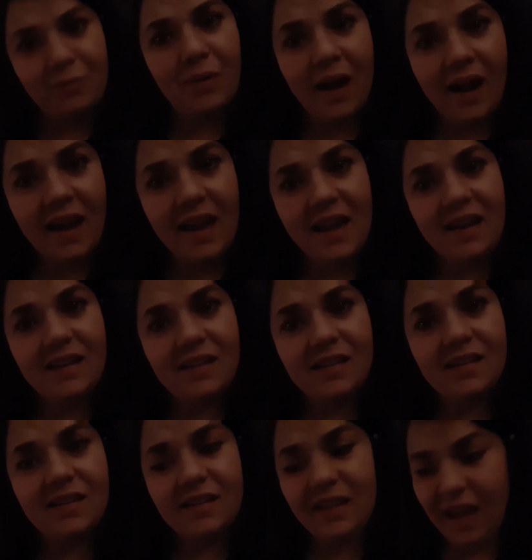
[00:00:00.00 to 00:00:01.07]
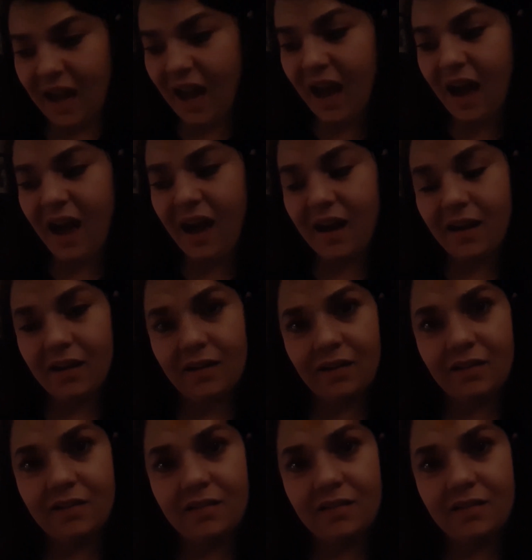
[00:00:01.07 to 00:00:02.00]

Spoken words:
right? Yeah.